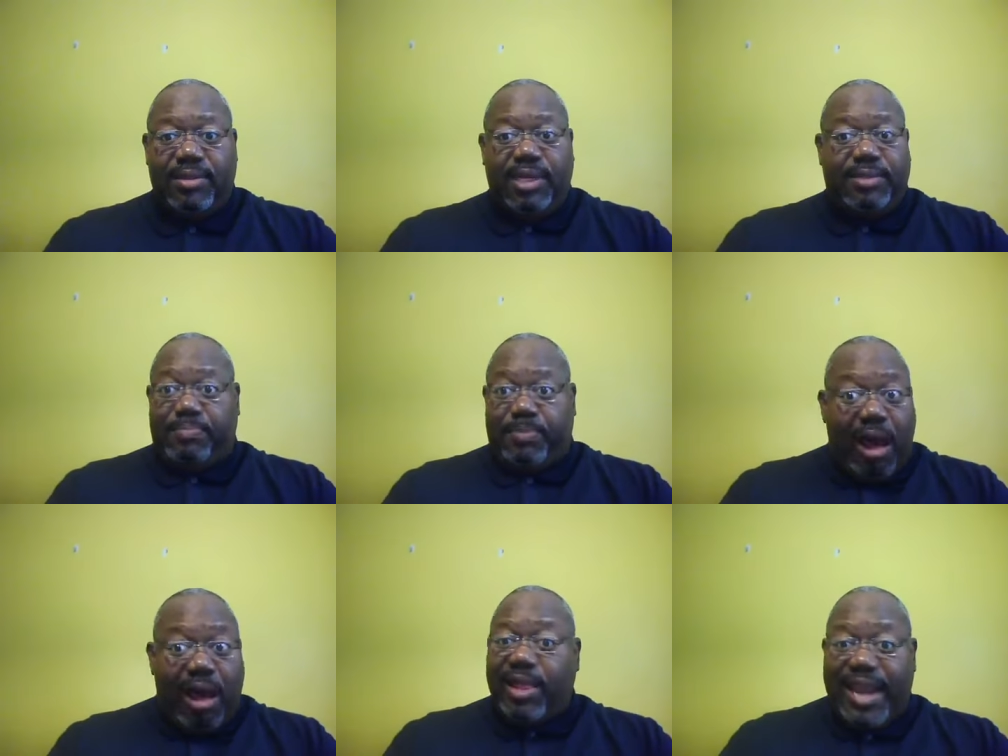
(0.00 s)
to
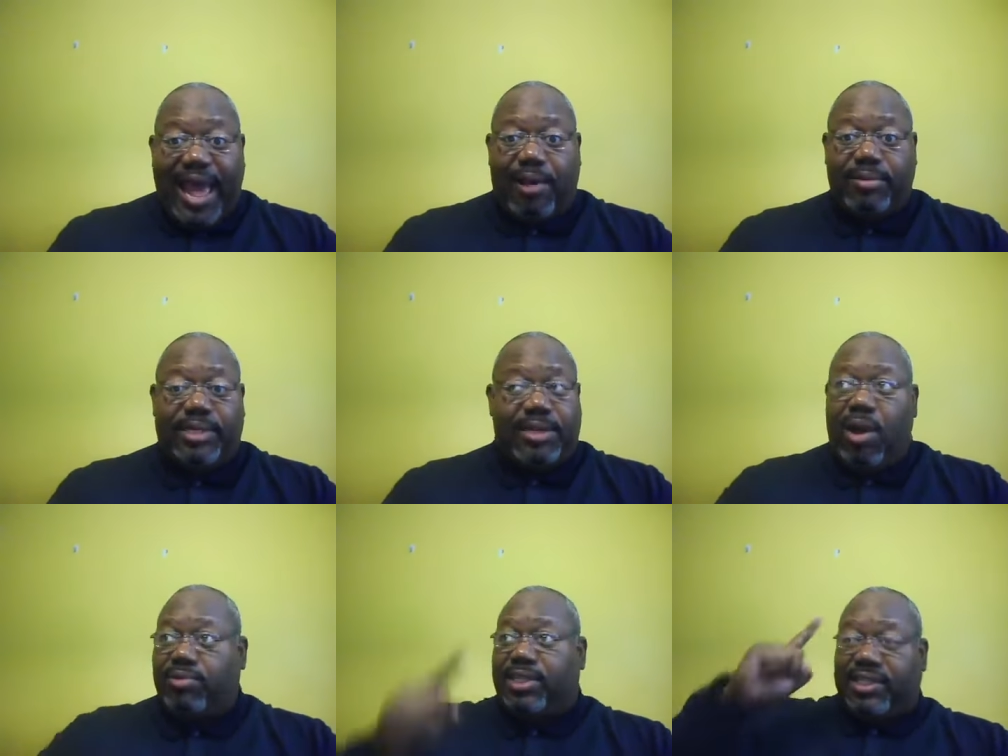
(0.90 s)
call it out, to
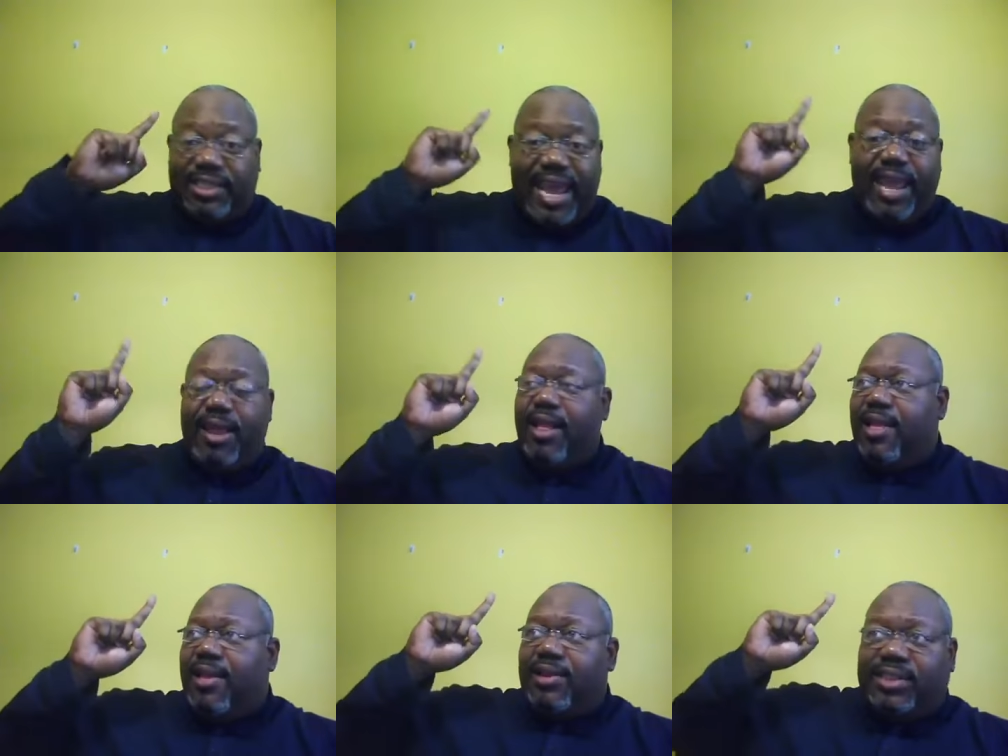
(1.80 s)
go to the state
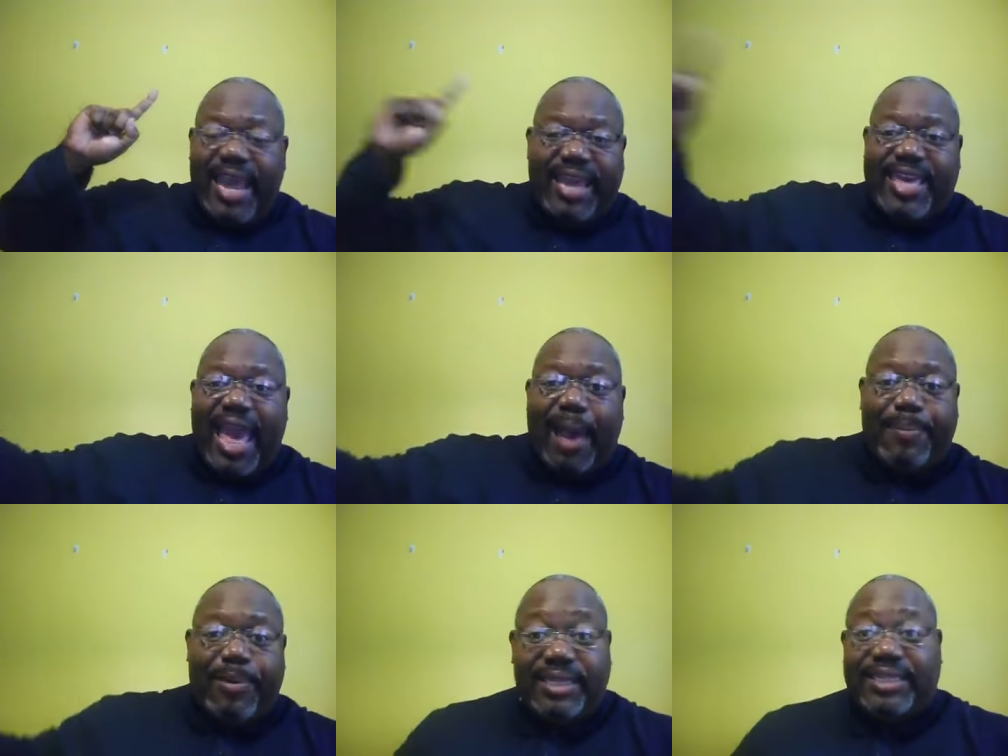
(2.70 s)
state
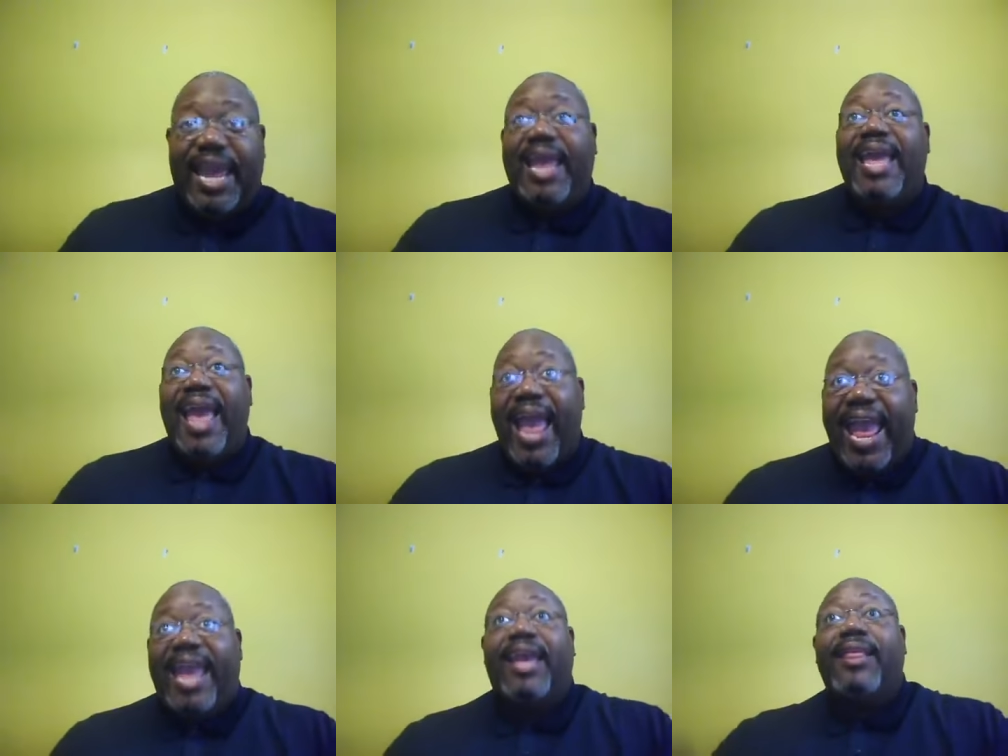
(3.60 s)
capital and say,
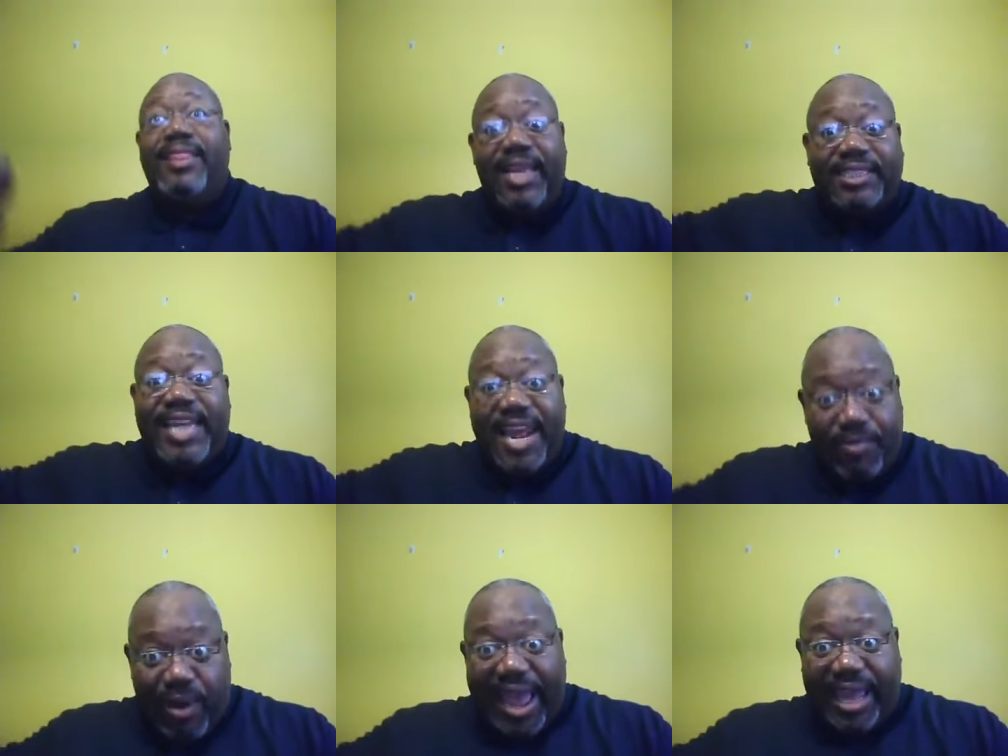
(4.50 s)
"Hey, this
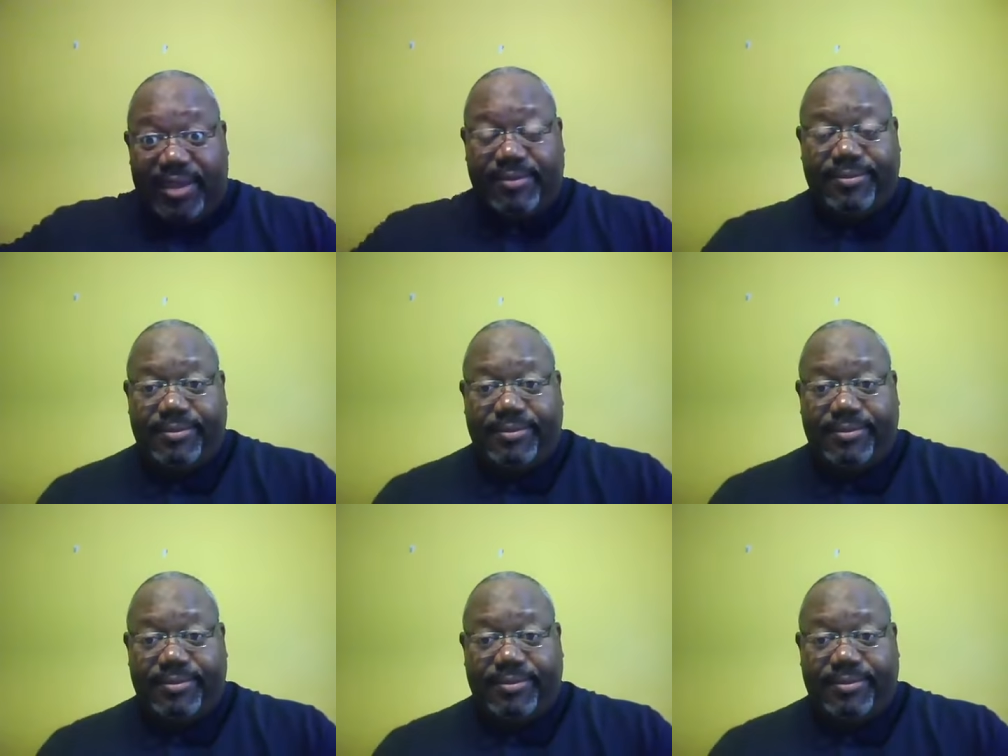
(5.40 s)
ain't right.